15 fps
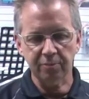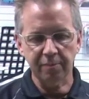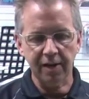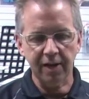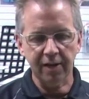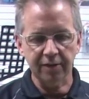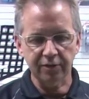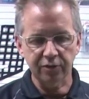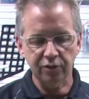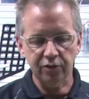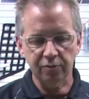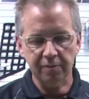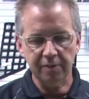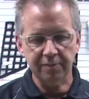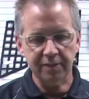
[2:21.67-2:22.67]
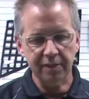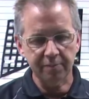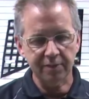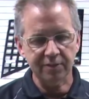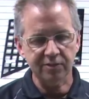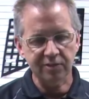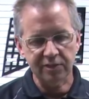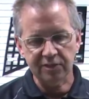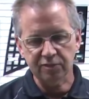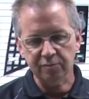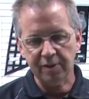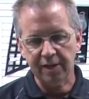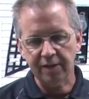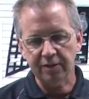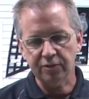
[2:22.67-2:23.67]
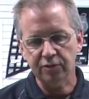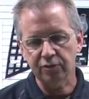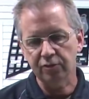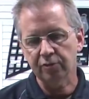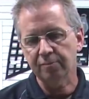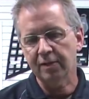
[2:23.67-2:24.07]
are mounted to, maybe the MSD's mounted to it,